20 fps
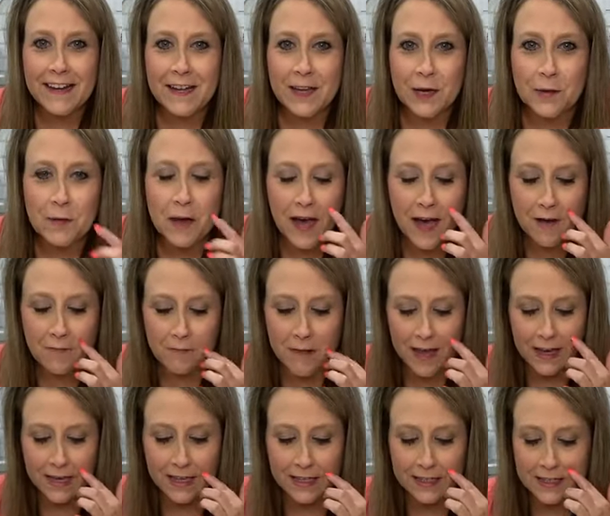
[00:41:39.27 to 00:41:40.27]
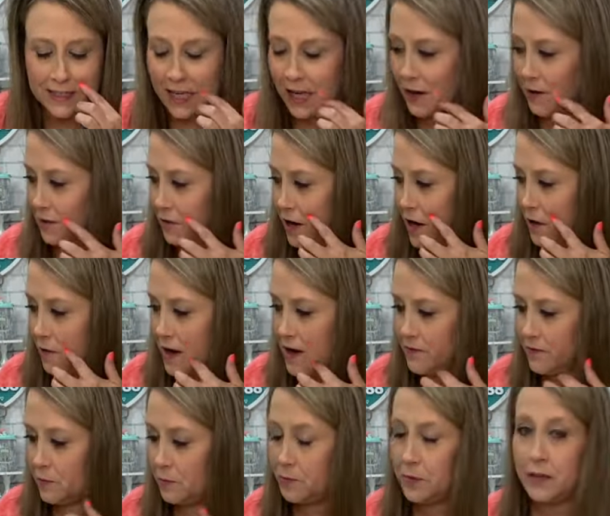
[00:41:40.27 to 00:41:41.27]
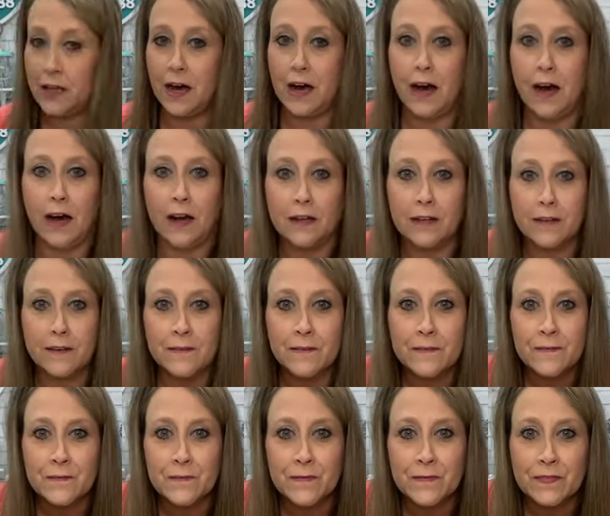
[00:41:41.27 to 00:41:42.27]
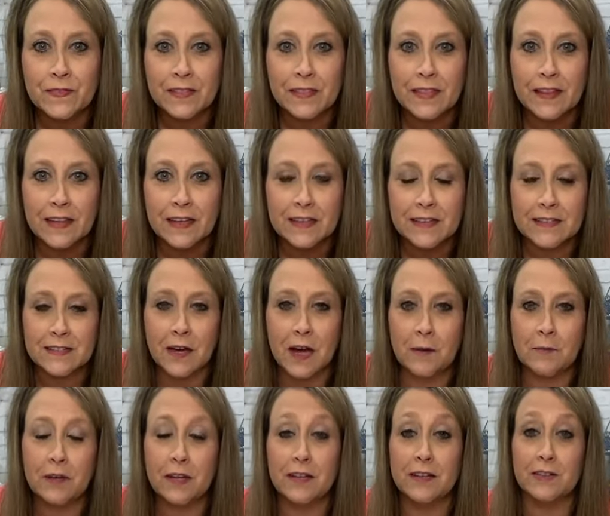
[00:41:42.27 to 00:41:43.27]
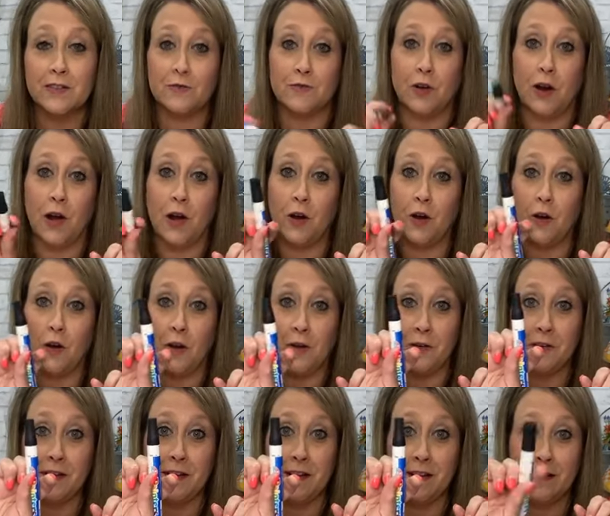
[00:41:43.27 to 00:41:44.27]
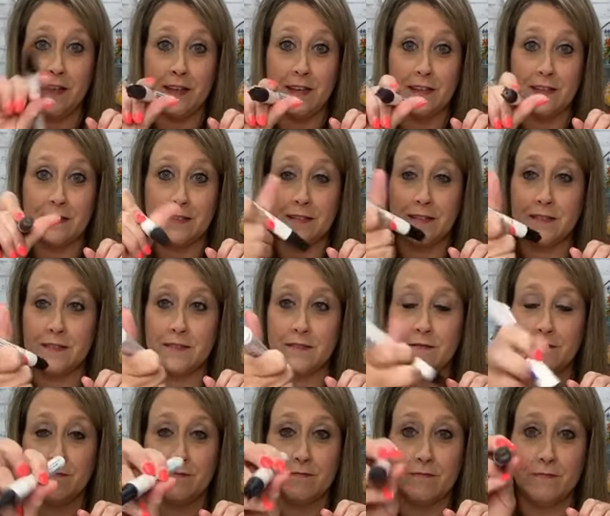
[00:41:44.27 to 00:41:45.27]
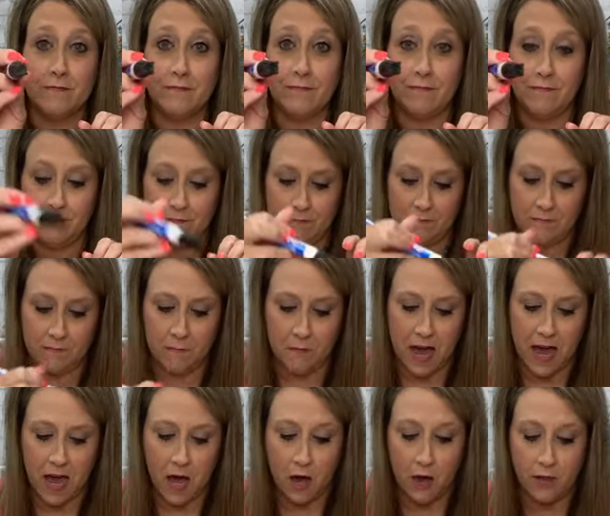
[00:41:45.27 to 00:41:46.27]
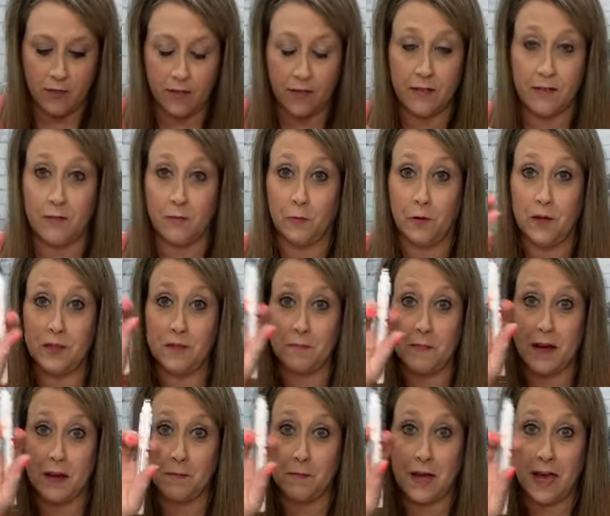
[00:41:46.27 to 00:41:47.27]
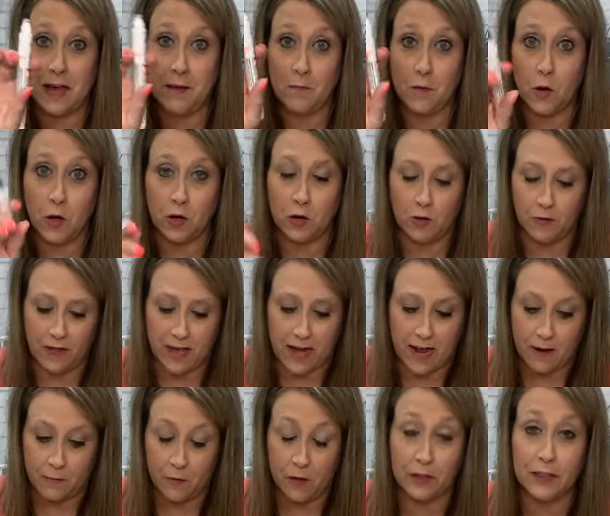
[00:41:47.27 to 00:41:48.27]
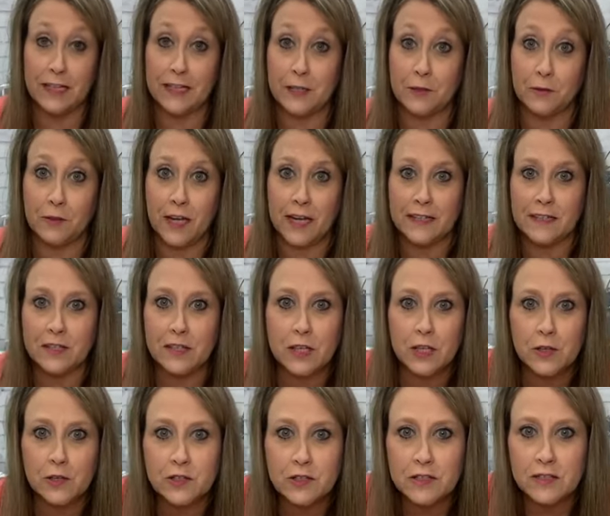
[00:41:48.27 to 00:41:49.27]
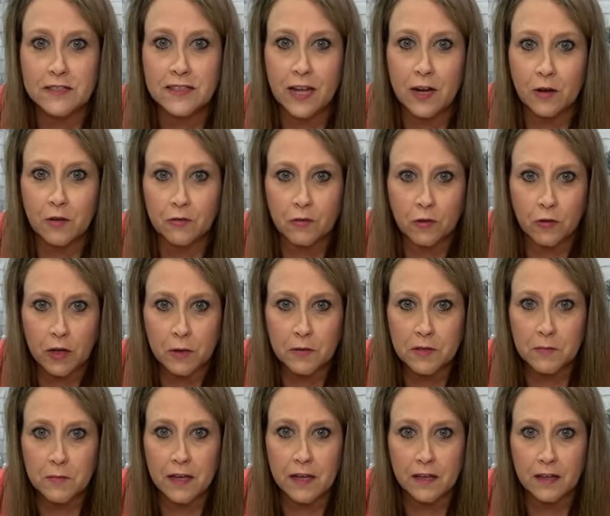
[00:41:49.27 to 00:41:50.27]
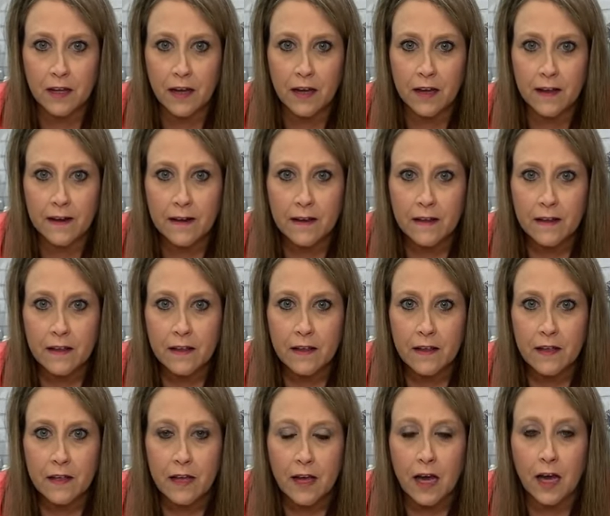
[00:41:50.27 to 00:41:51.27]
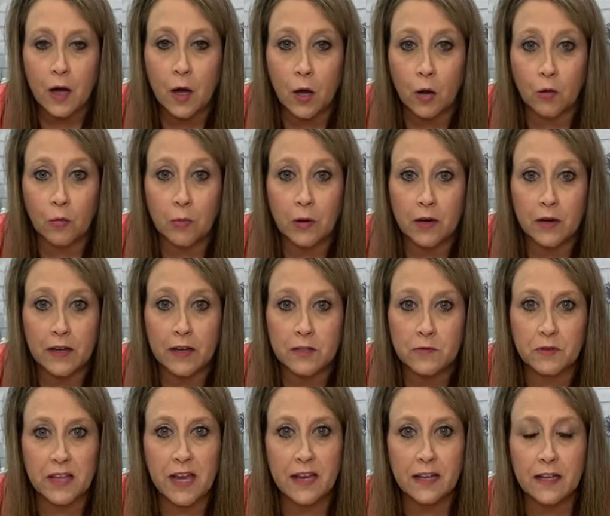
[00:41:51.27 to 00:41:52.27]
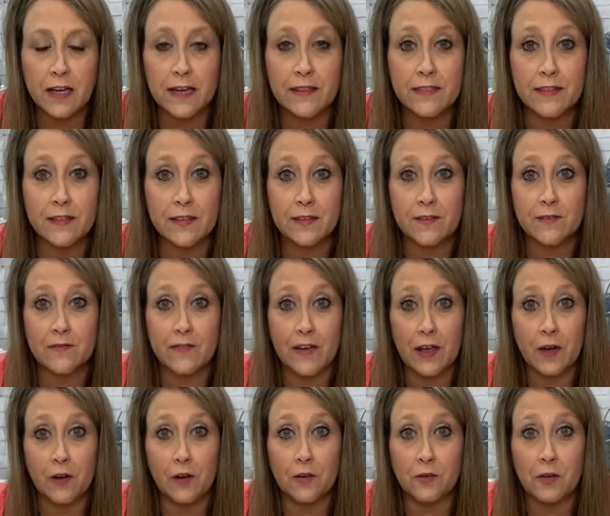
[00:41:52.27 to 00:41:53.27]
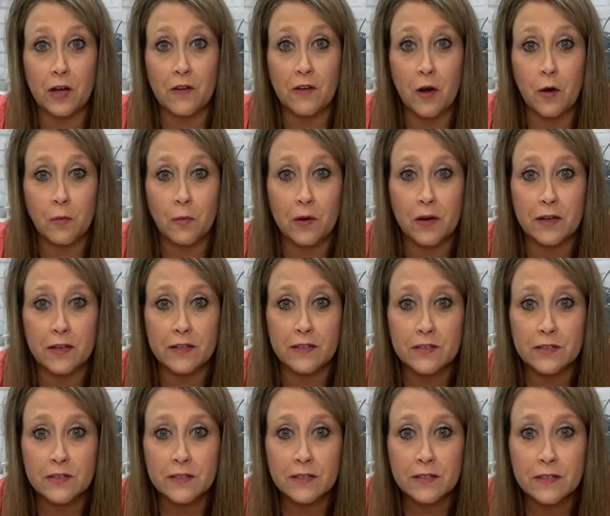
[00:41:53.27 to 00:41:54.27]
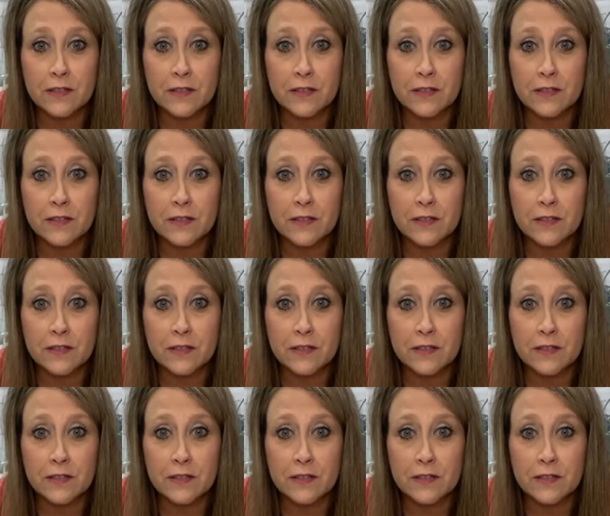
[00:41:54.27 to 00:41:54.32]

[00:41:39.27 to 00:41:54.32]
Nilma, I'm making a scarecrow out of a block. So I'm gonna draw on his mouth with my paint marker that I really don't like to use because they don't agree with me a lot, a hole punch. Will that cut the fail, a hole punch?